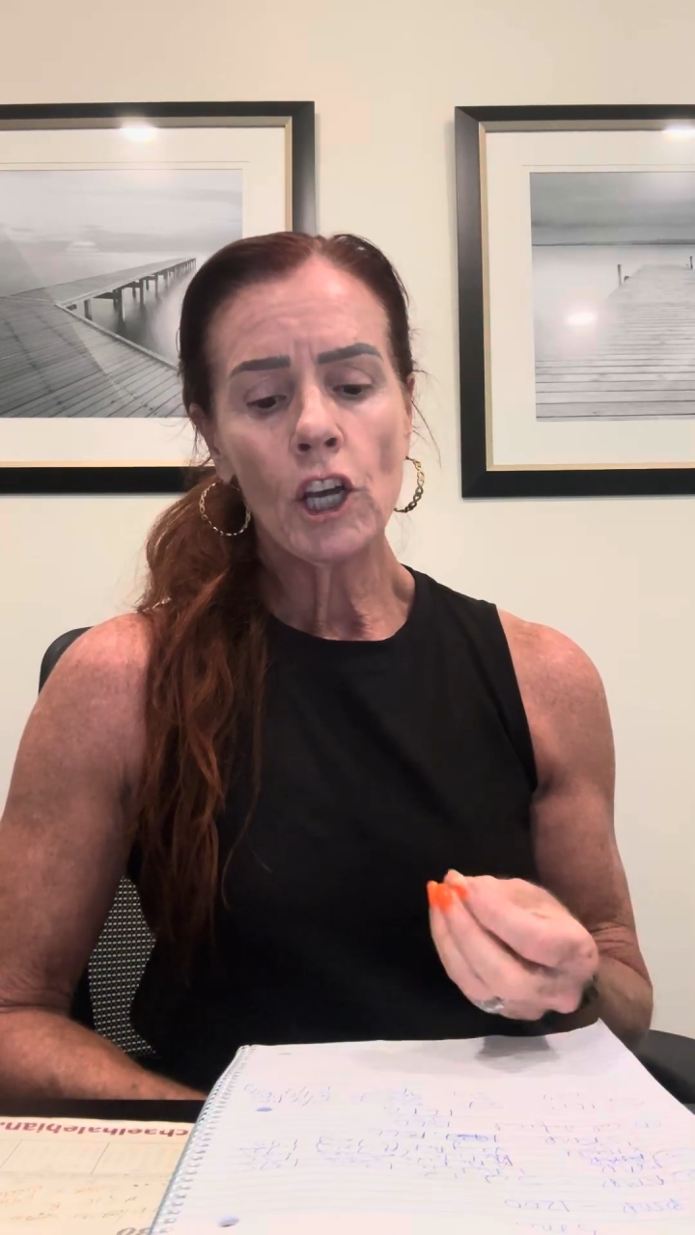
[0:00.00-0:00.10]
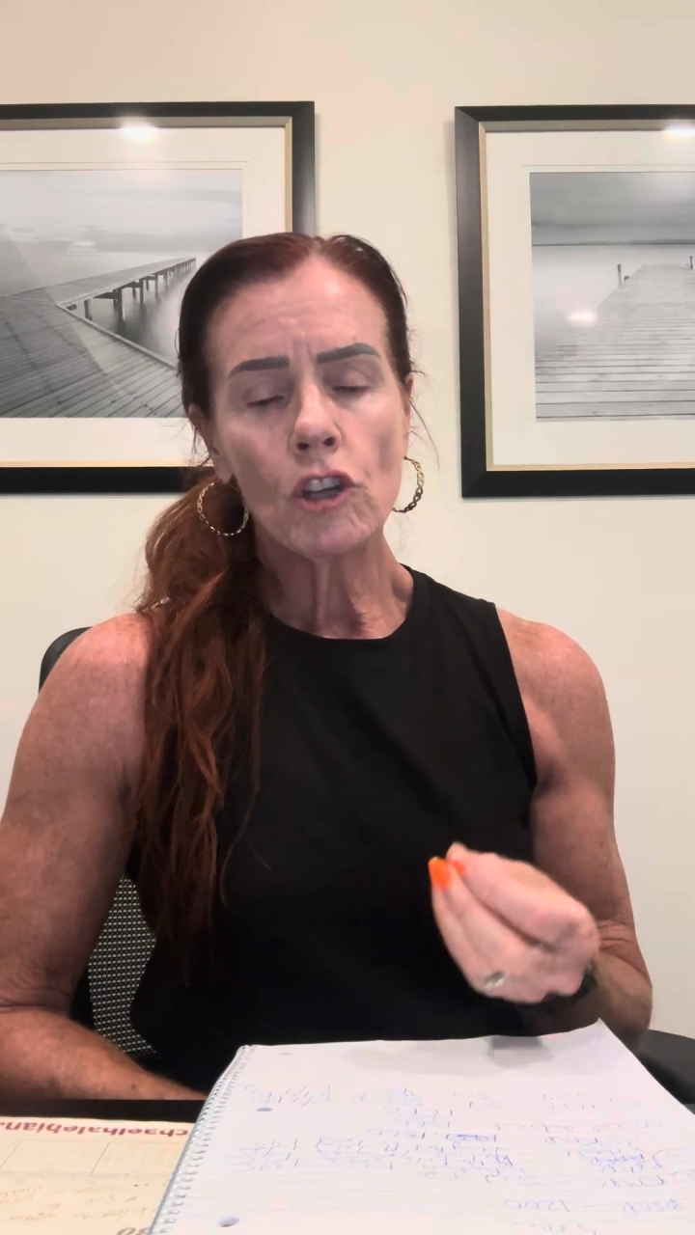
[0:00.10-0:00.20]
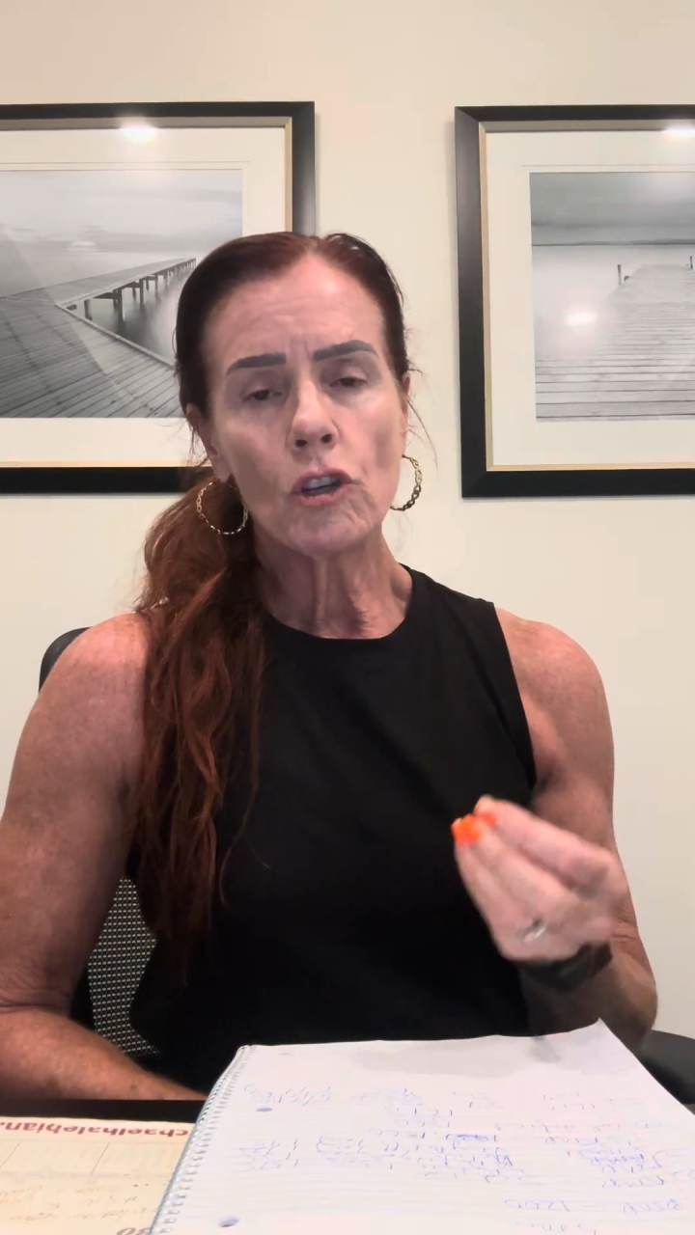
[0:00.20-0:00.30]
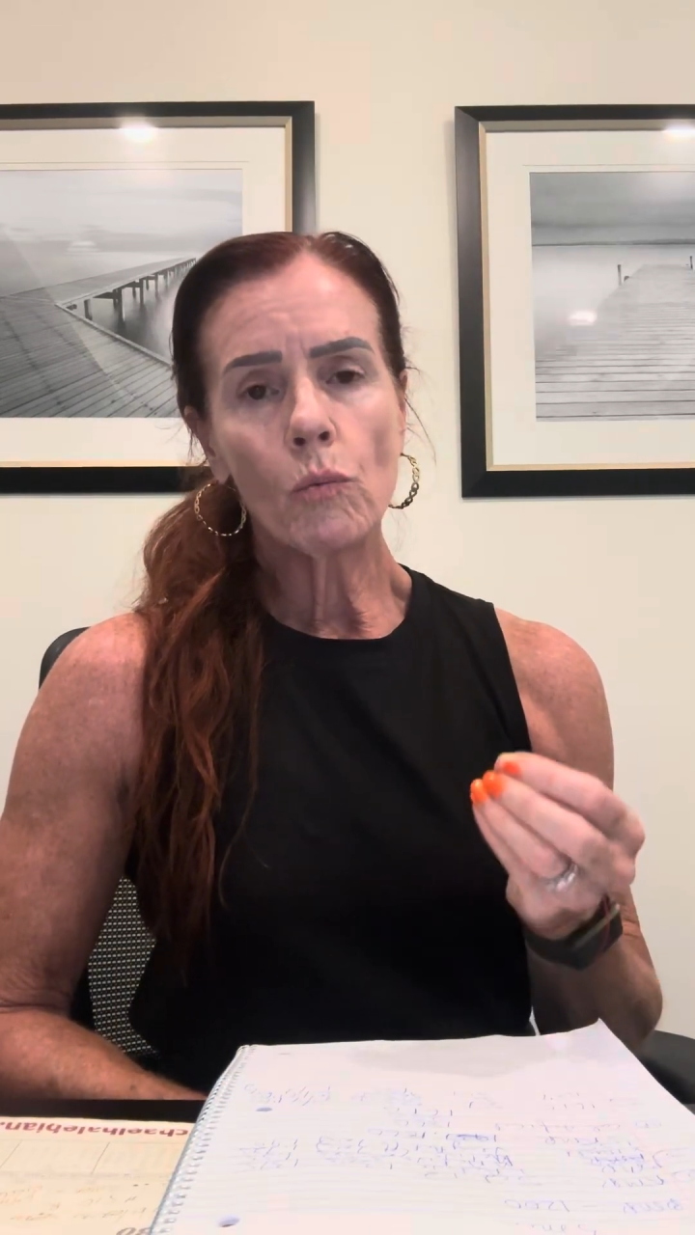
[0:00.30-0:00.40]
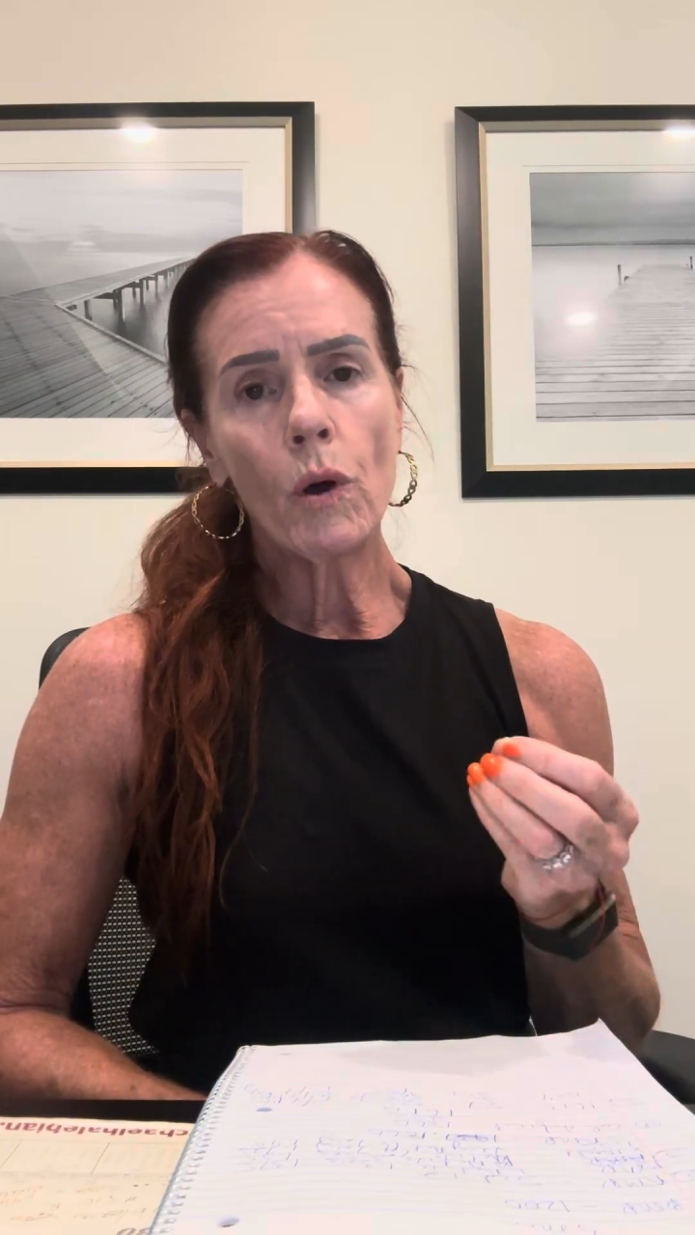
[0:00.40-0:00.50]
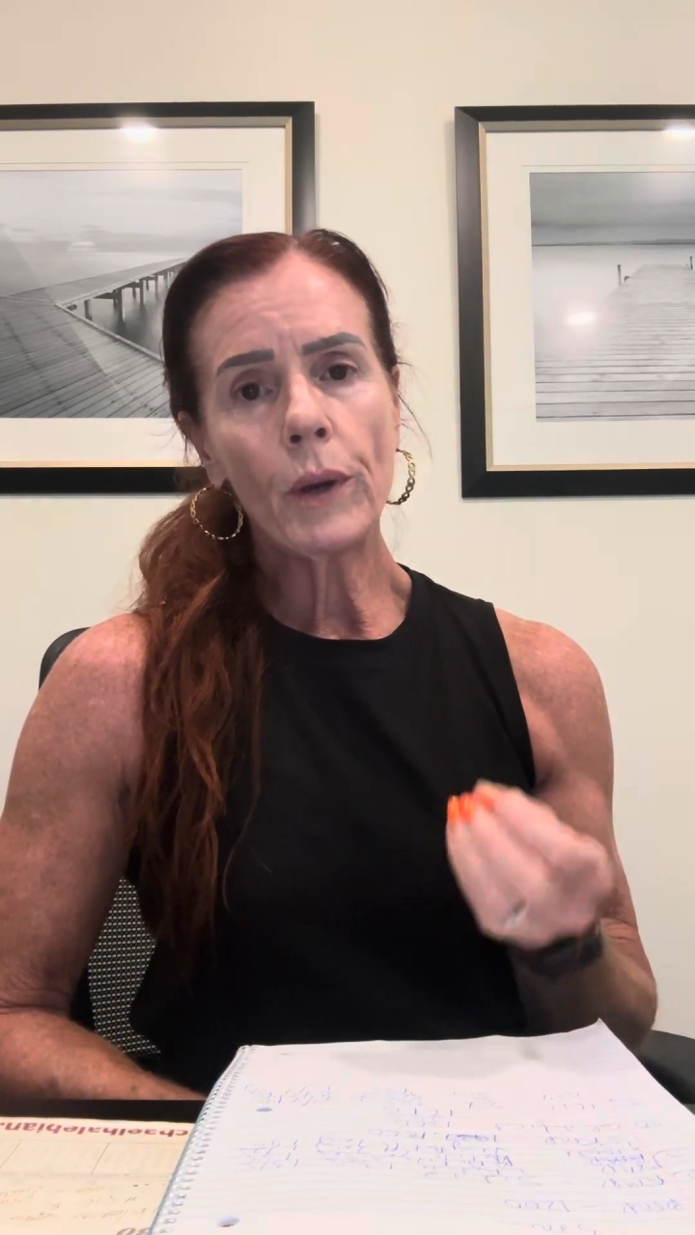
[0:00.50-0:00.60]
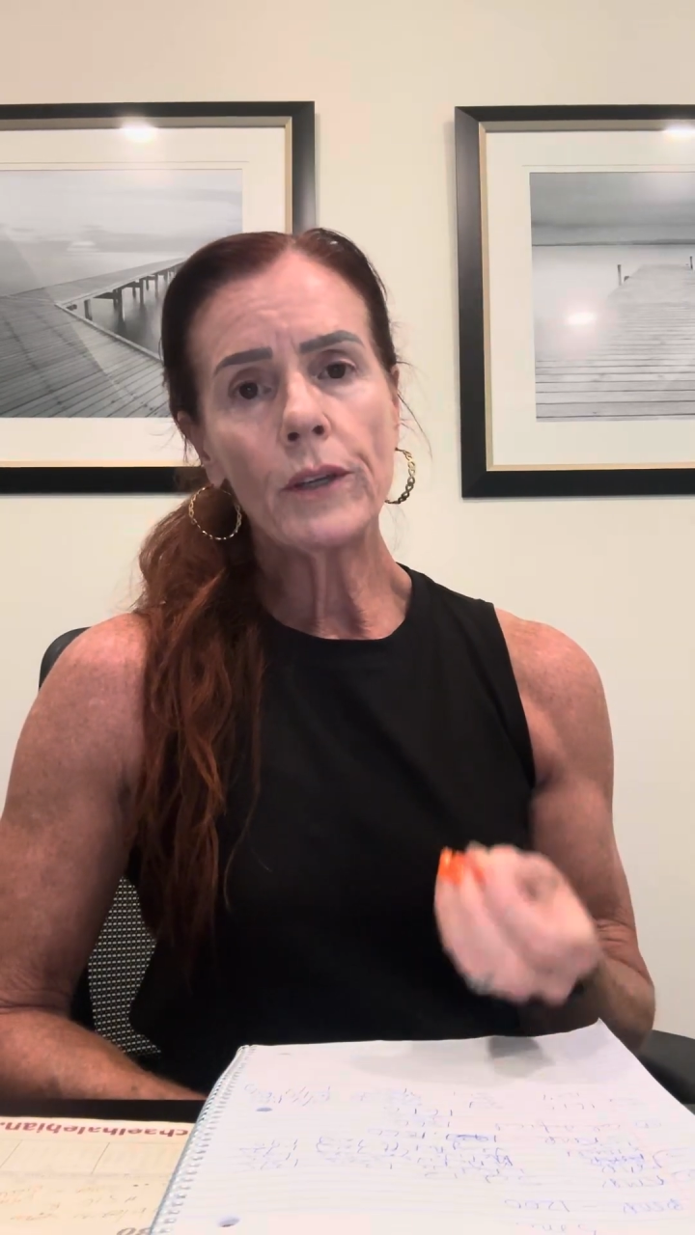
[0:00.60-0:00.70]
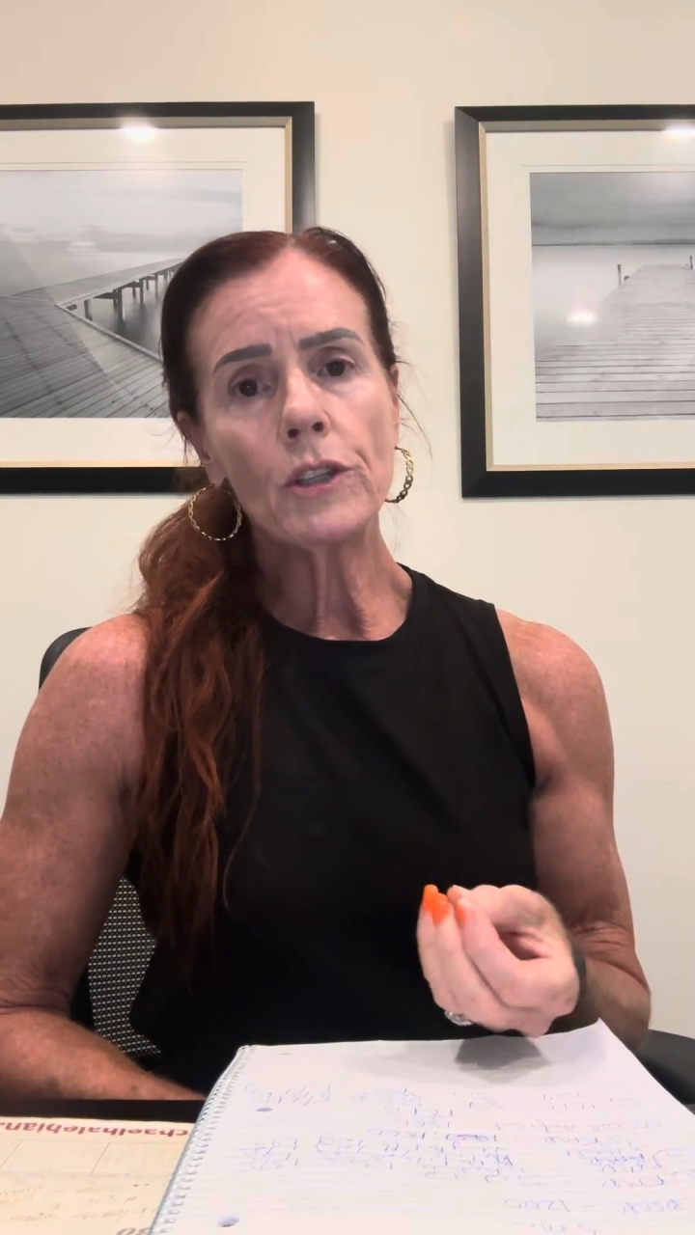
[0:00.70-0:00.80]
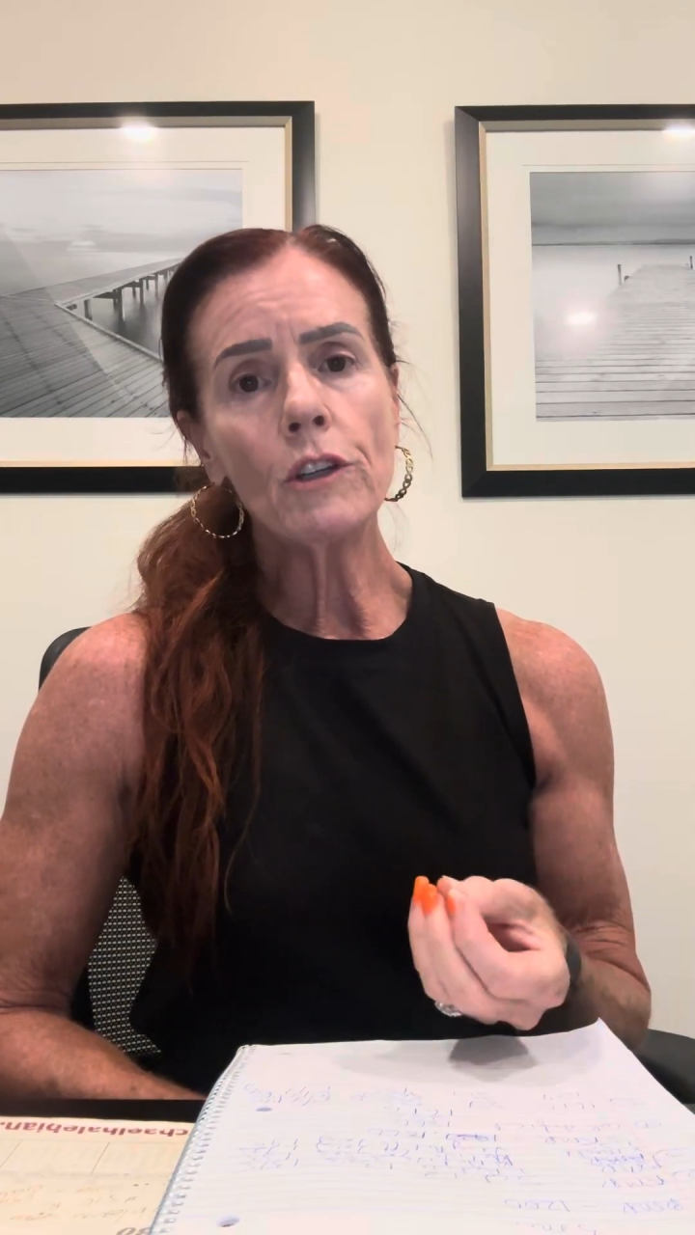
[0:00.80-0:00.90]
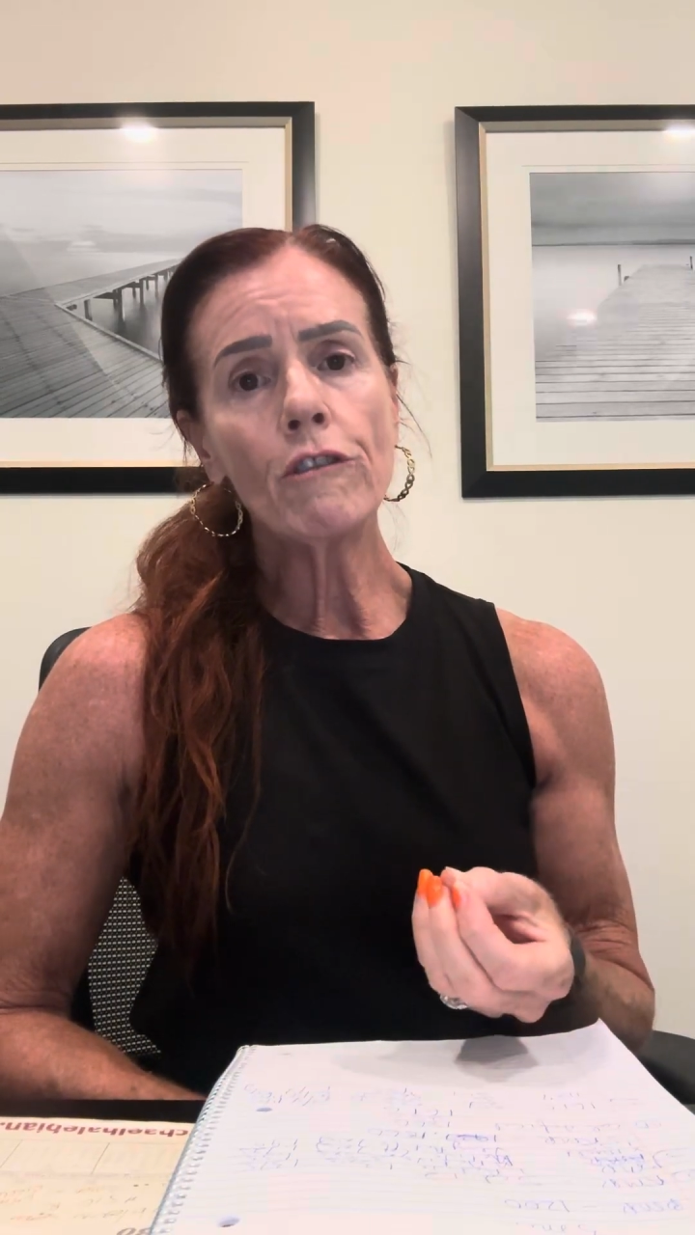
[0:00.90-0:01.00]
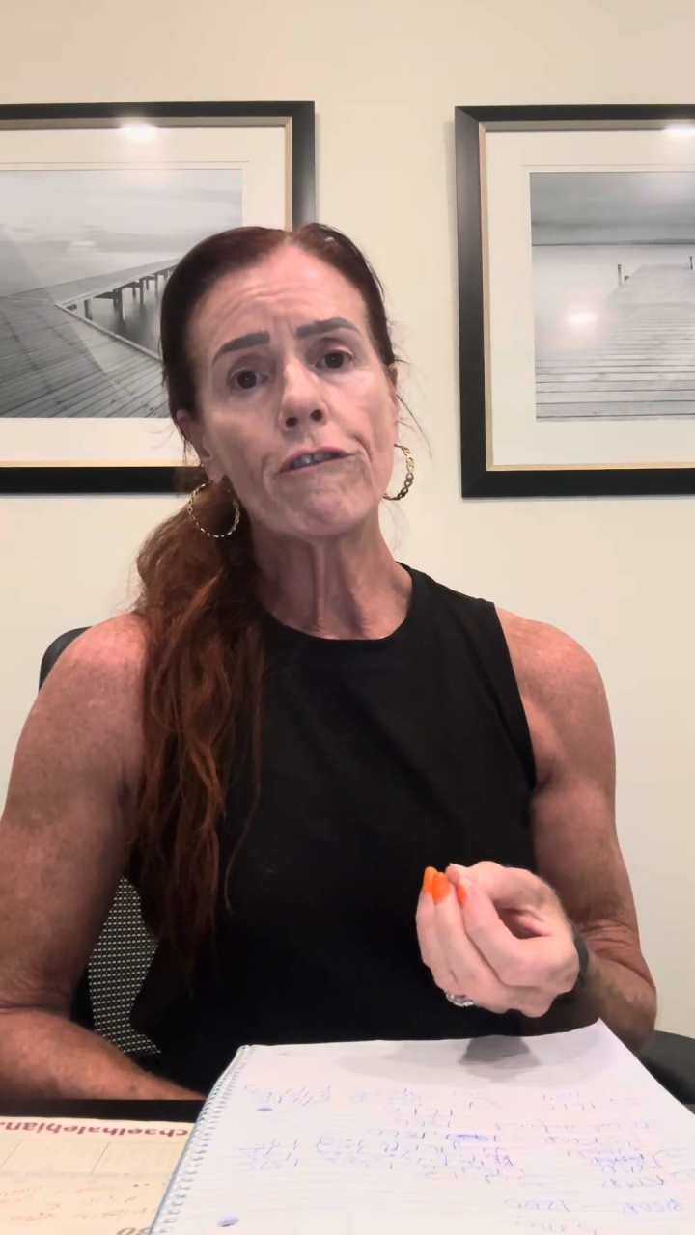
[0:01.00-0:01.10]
So what we do